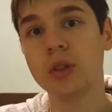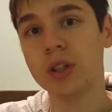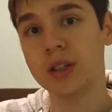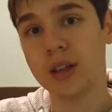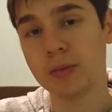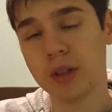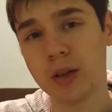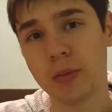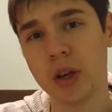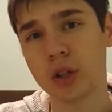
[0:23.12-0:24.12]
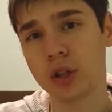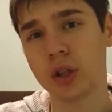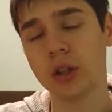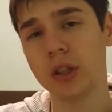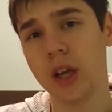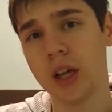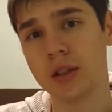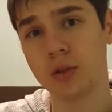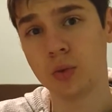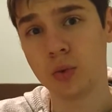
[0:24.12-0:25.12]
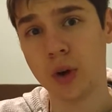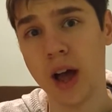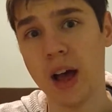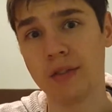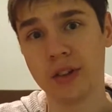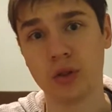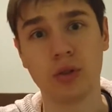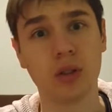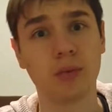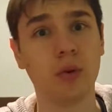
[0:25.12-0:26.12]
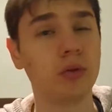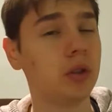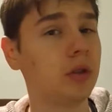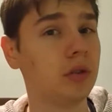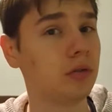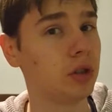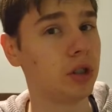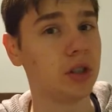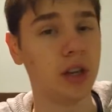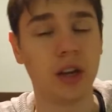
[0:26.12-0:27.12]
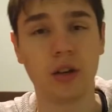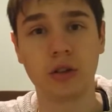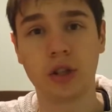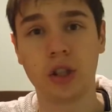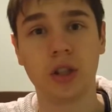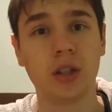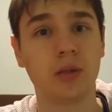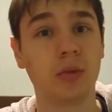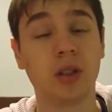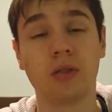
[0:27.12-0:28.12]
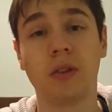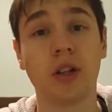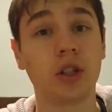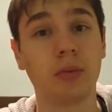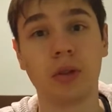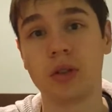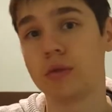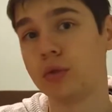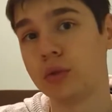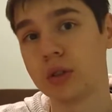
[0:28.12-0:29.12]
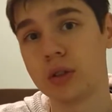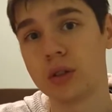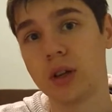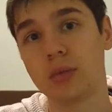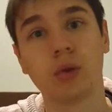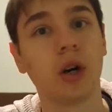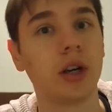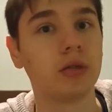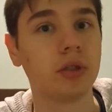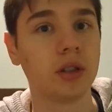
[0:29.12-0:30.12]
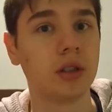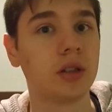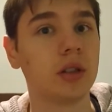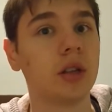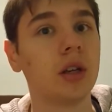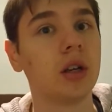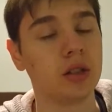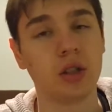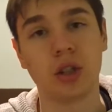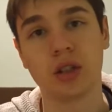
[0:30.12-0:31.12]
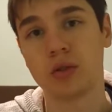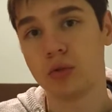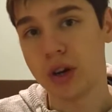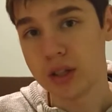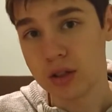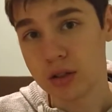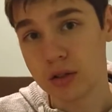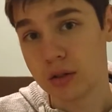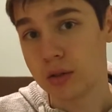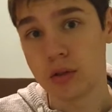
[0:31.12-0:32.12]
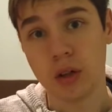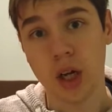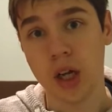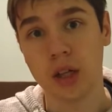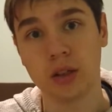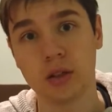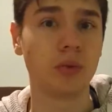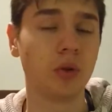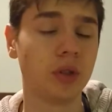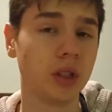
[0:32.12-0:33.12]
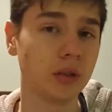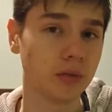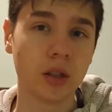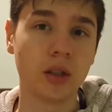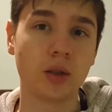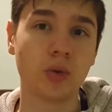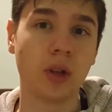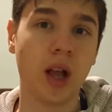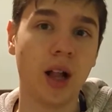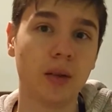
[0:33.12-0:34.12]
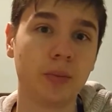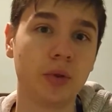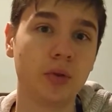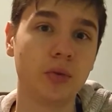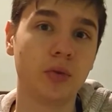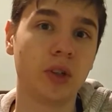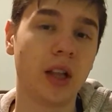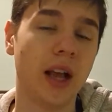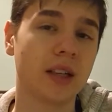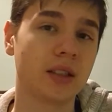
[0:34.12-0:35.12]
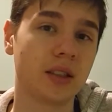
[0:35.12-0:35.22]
the exam day, make sure that you have at your disposal nutritious energy. This means vegetables, fruits, carbohydrates, such as rice and protein. This will help you for the last